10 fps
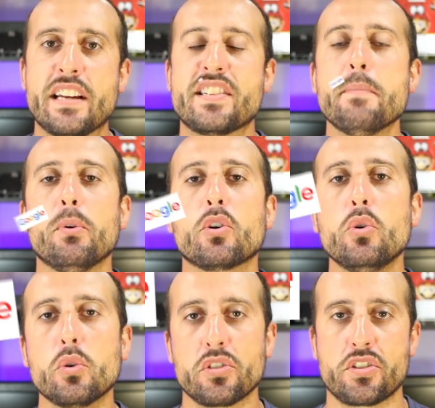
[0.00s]
And a simple
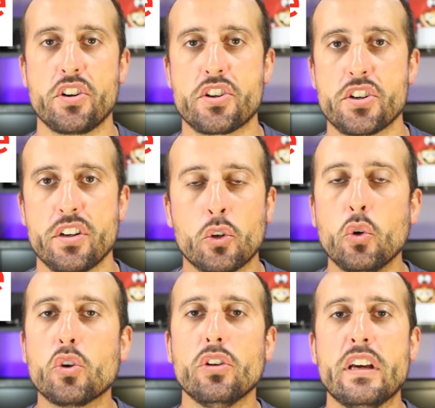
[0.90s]
Google search.
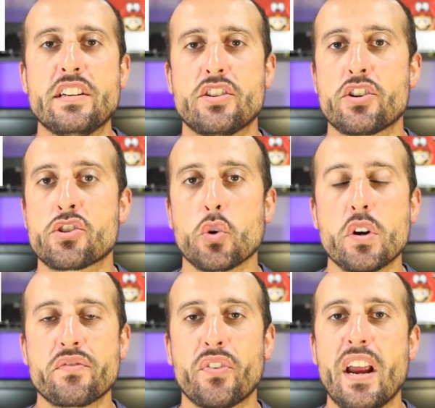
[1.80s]
Google is your
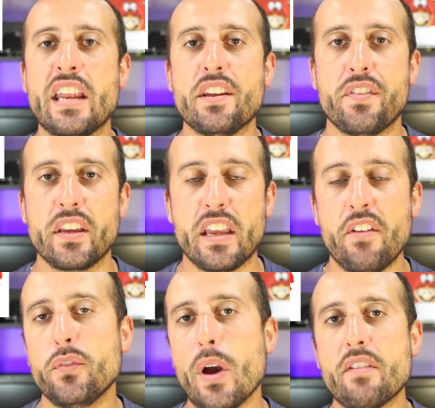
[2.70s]
source for anything.
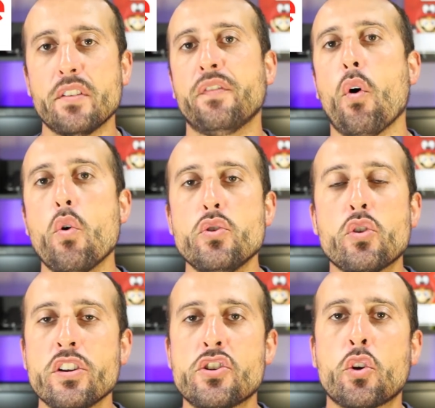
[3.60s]
If you have a phone,
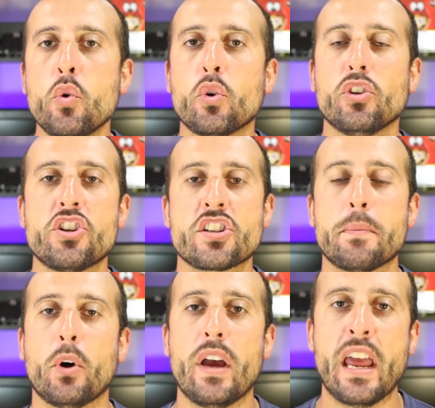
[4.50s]
you could Google just about